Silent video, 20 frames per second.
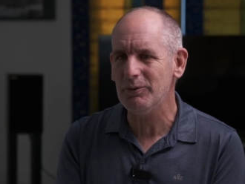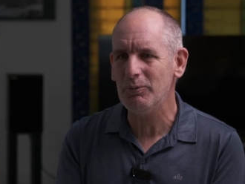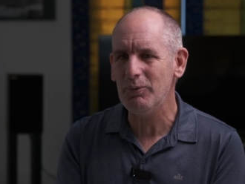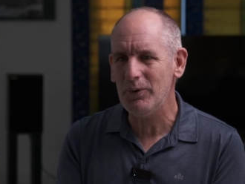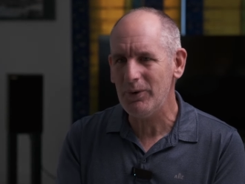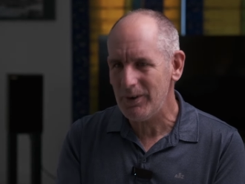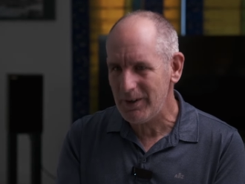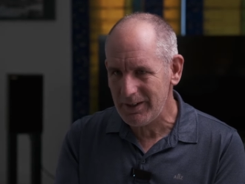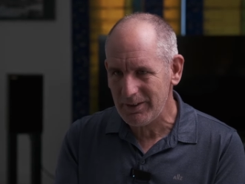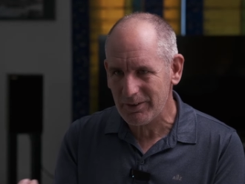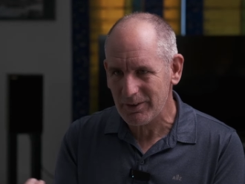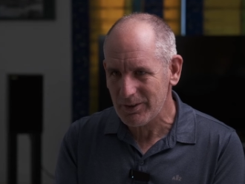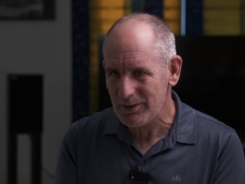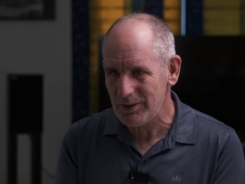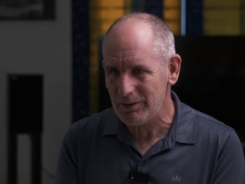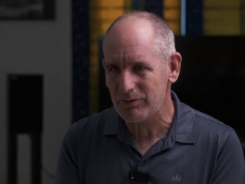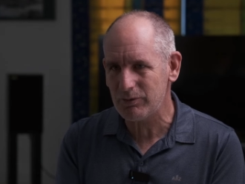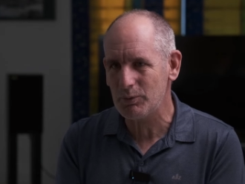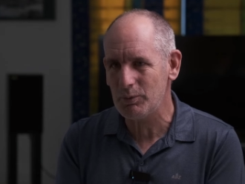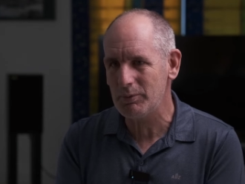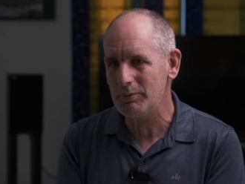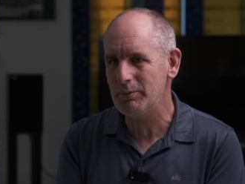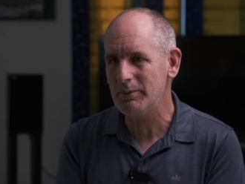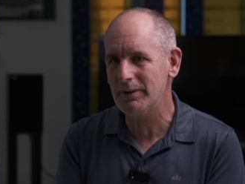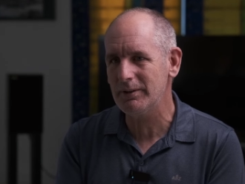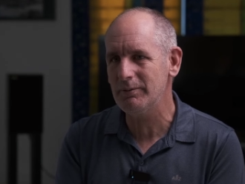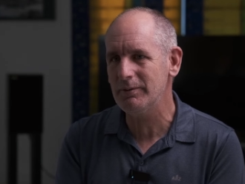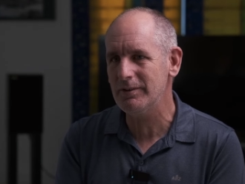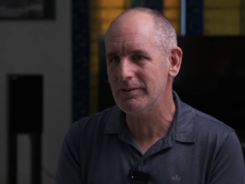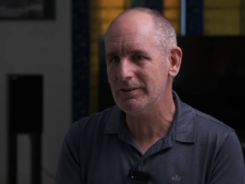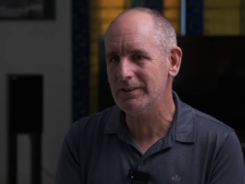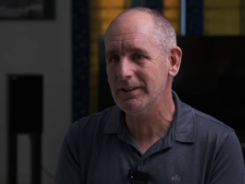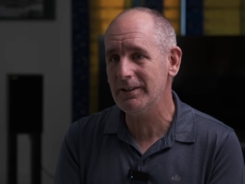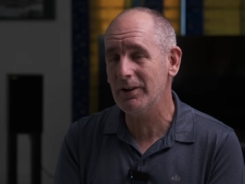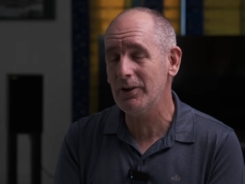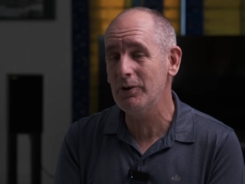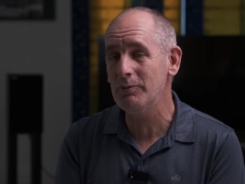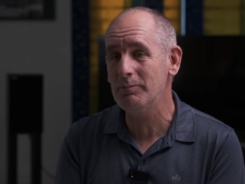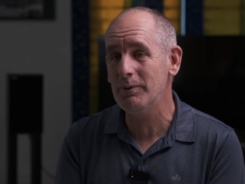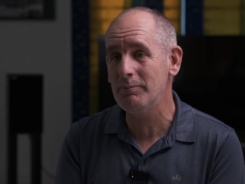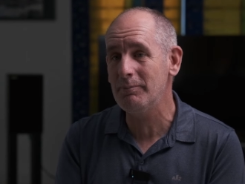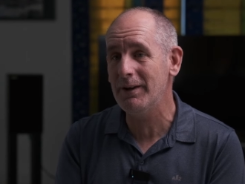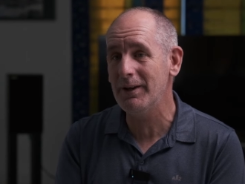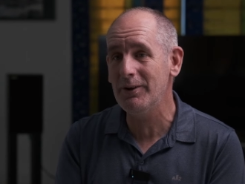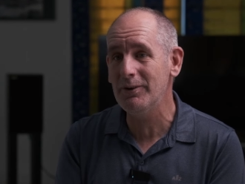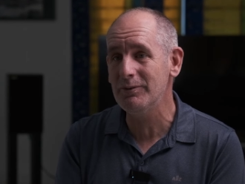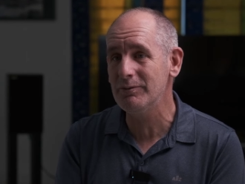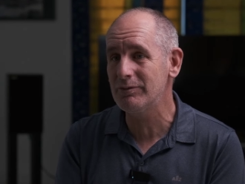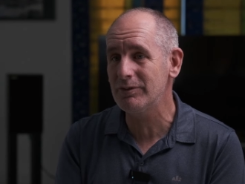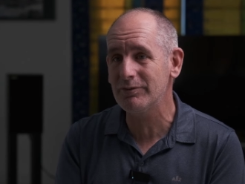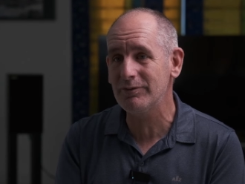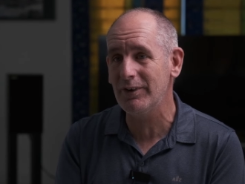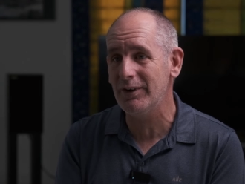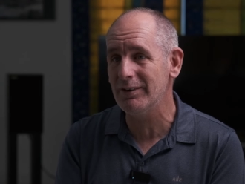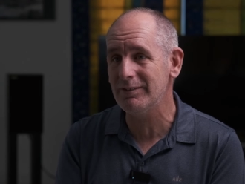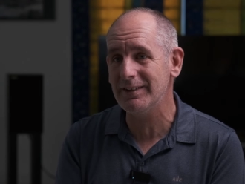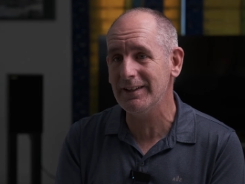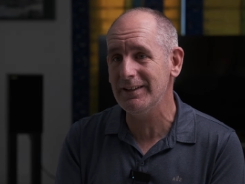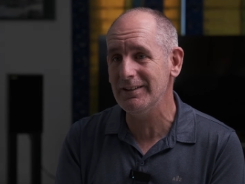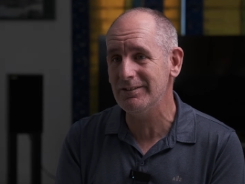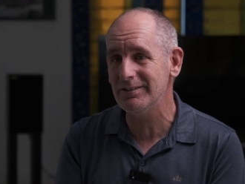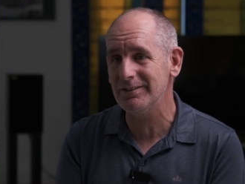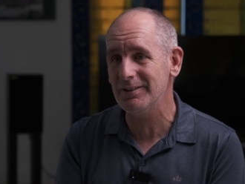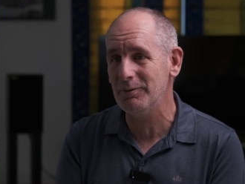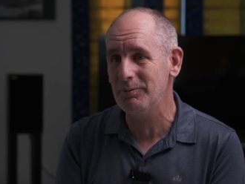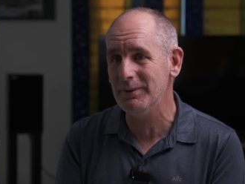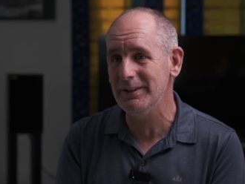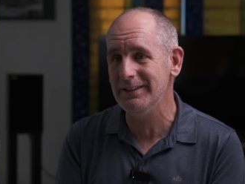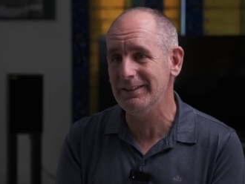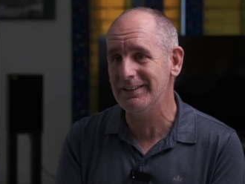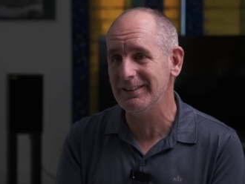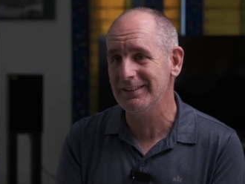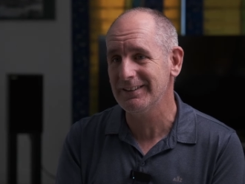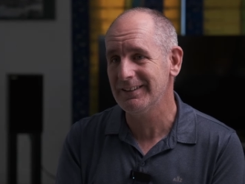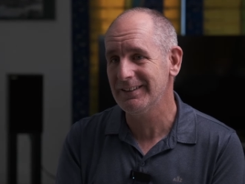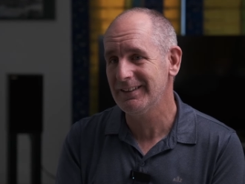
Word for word: Why on earth would I want to stay at home on my own for five days a week?"